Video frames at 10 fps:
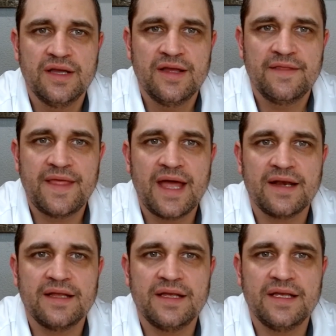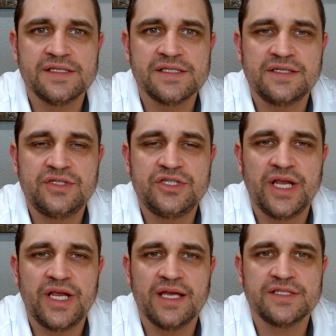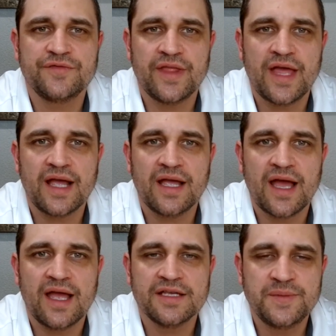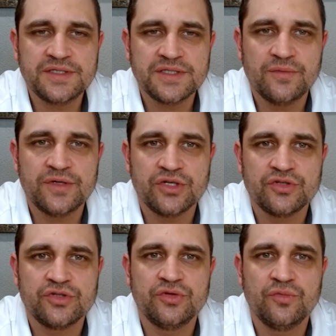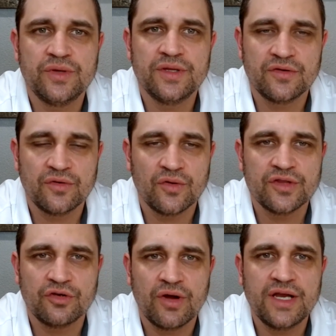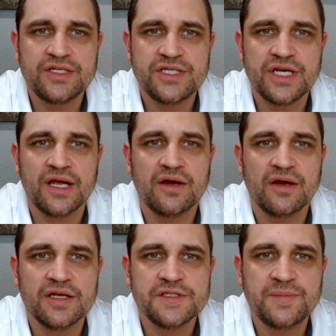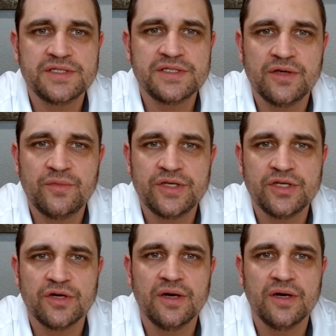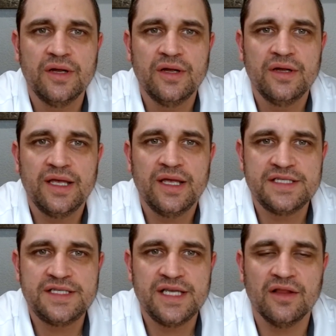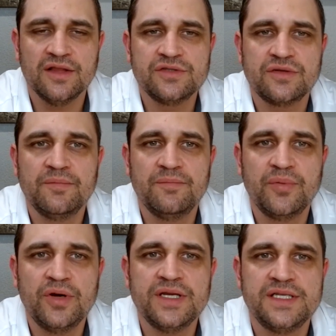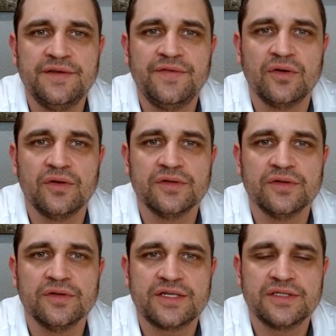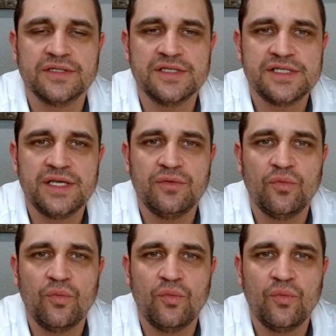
that is a chance for that guy, especially when or the grade checker, especially when you're in a CTL, it's pretty difficult to actually see